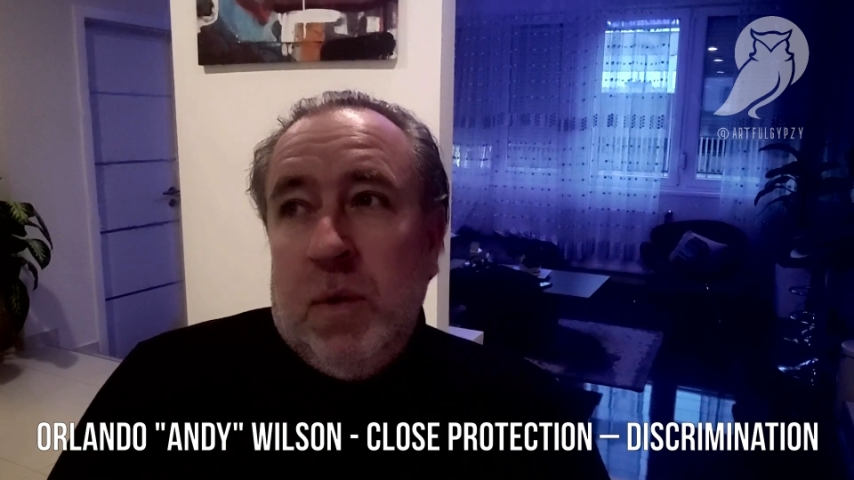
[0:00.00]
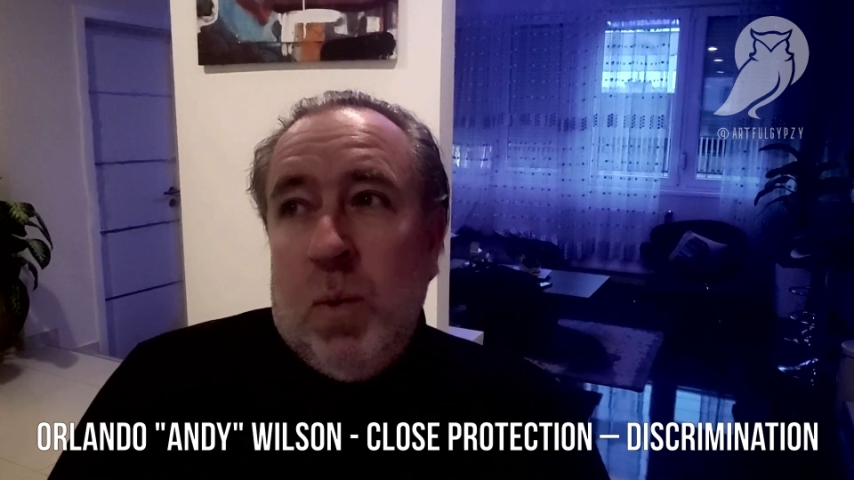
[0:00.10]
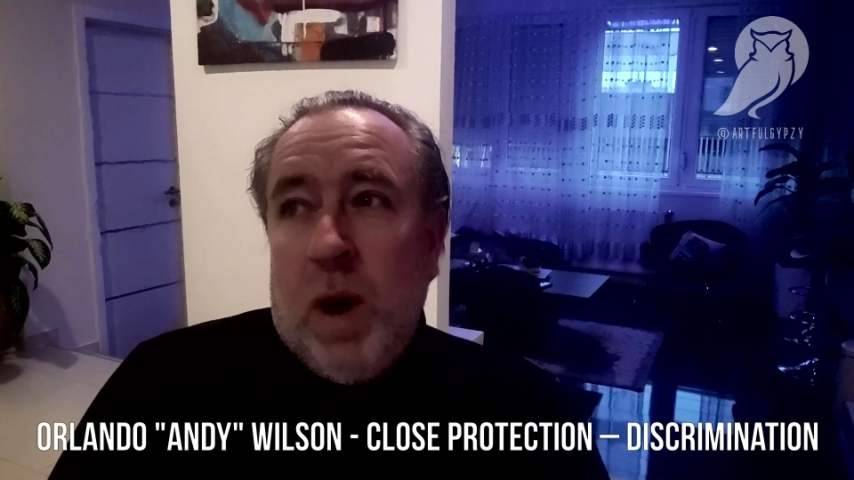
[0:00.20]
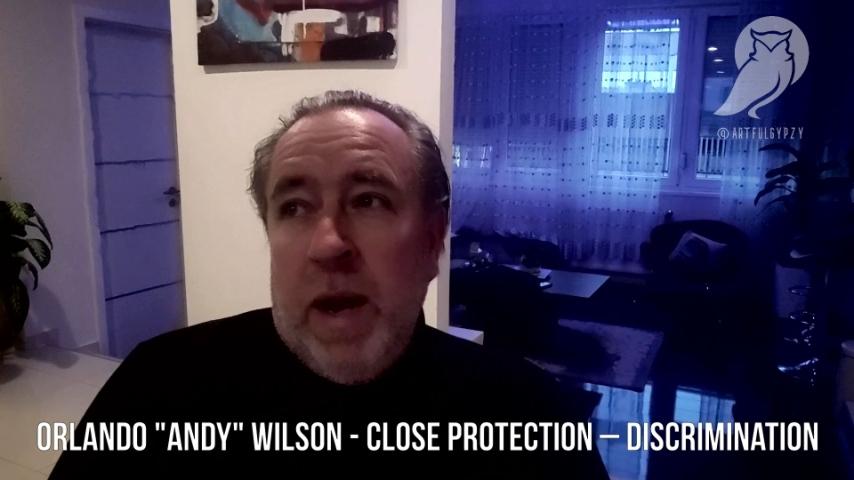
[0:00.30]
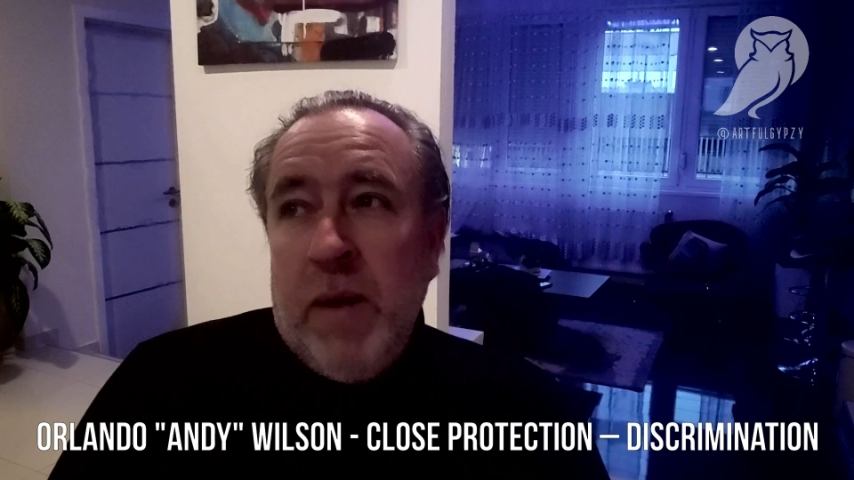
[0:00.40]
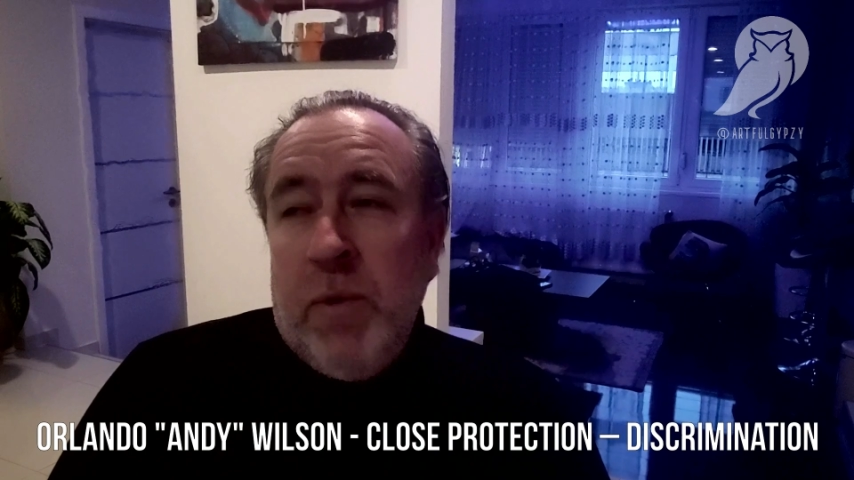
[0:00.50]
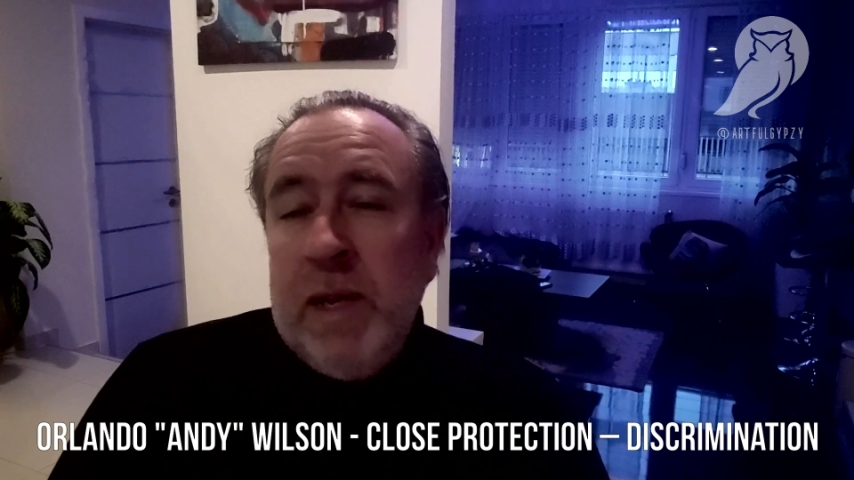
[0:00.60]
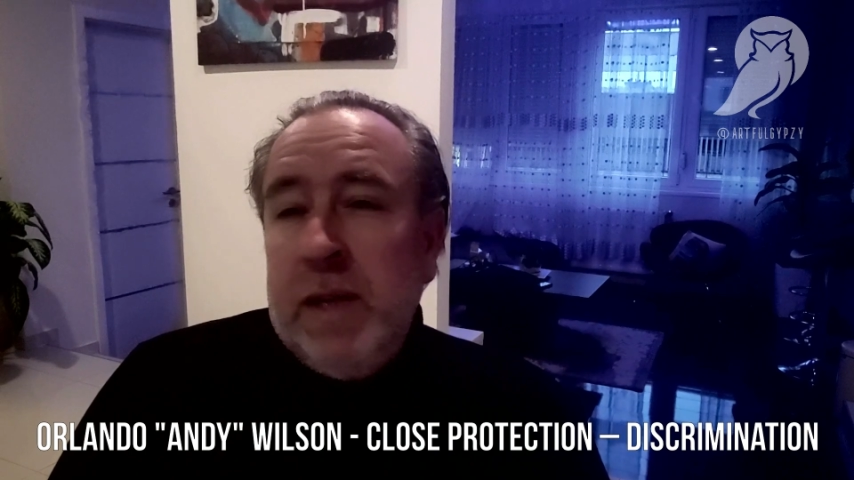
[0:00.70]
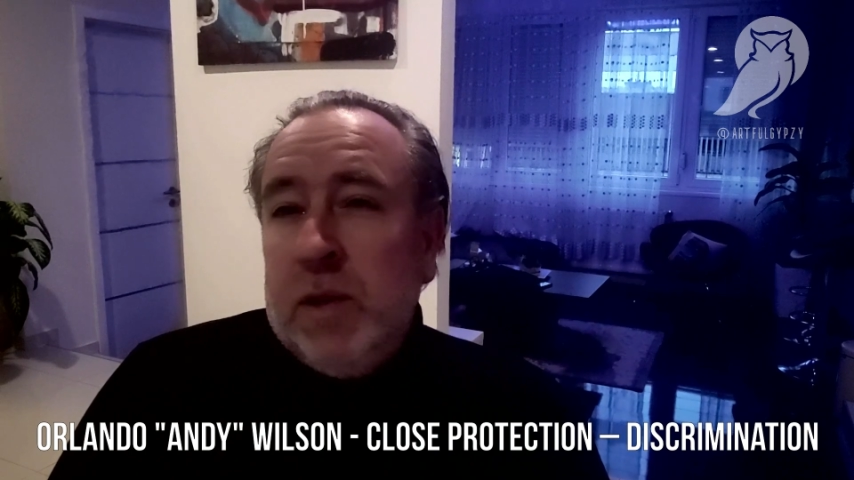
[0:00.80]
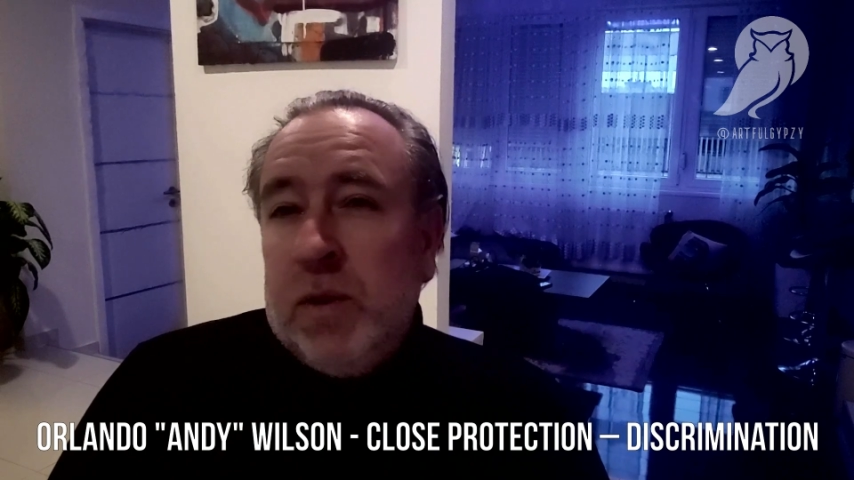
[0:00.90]
Why were
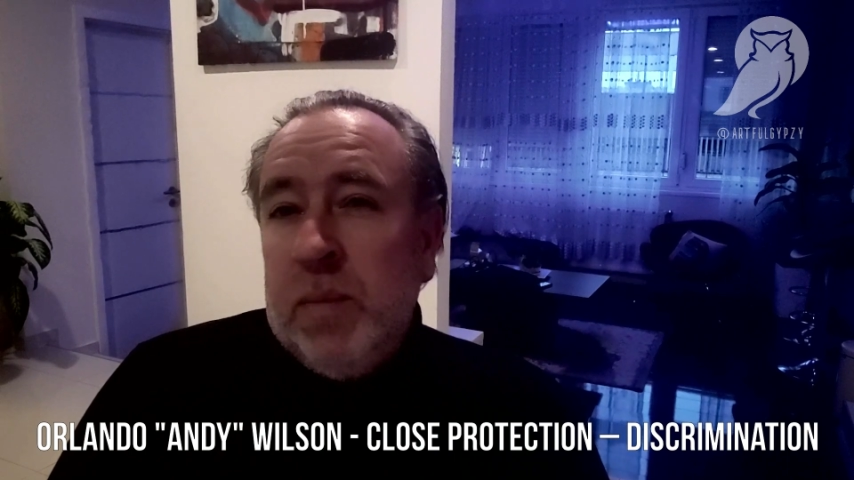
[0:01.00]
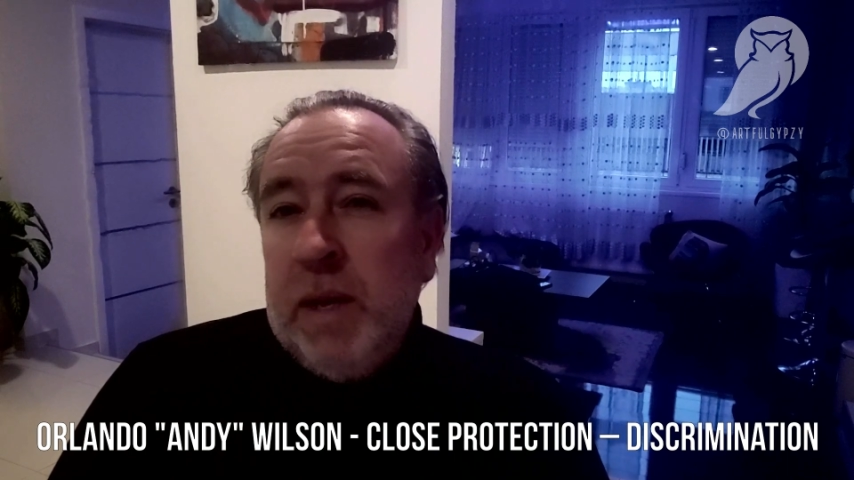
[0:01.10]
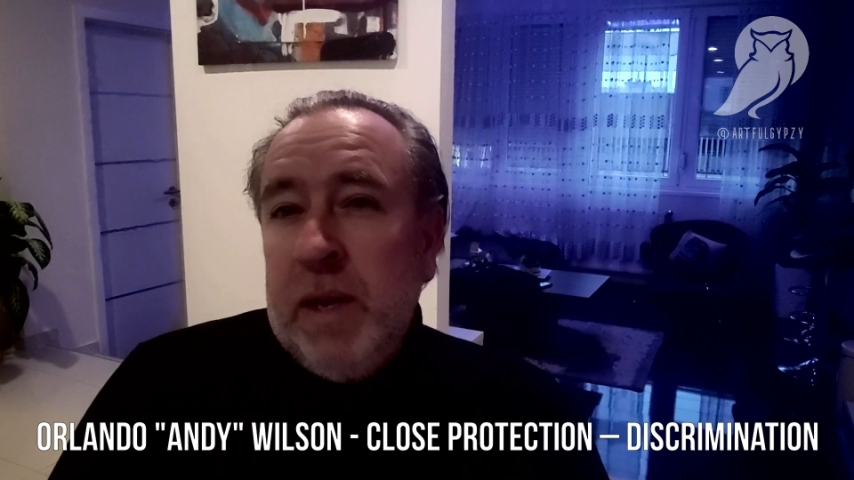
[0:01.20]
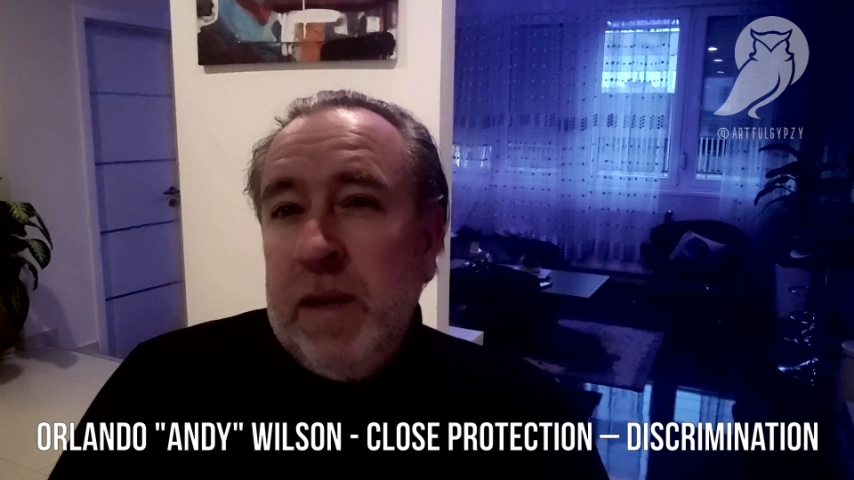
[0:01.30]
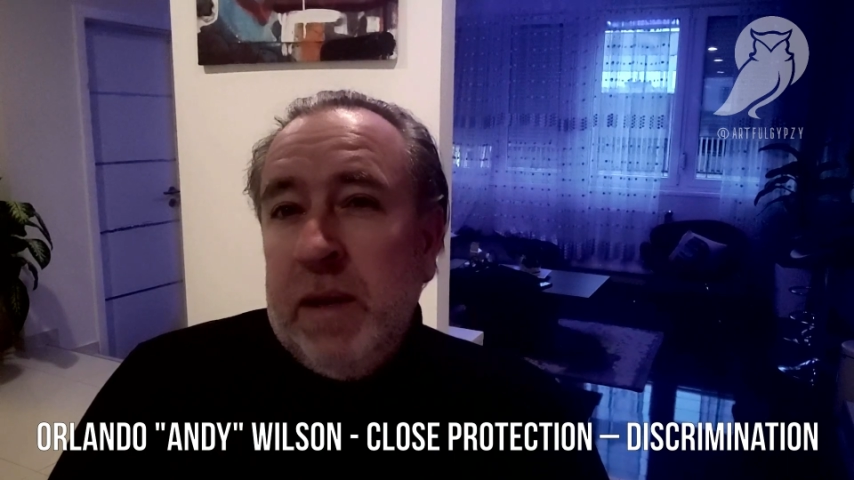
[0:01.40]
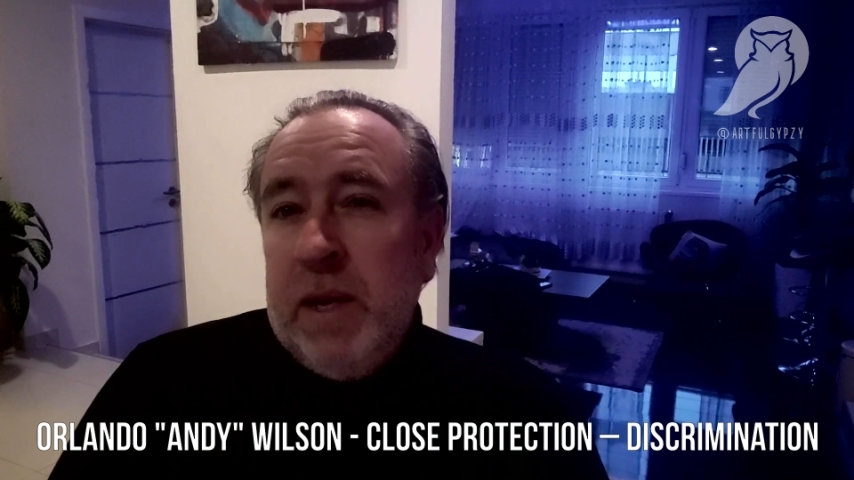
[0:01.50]
they discriminating?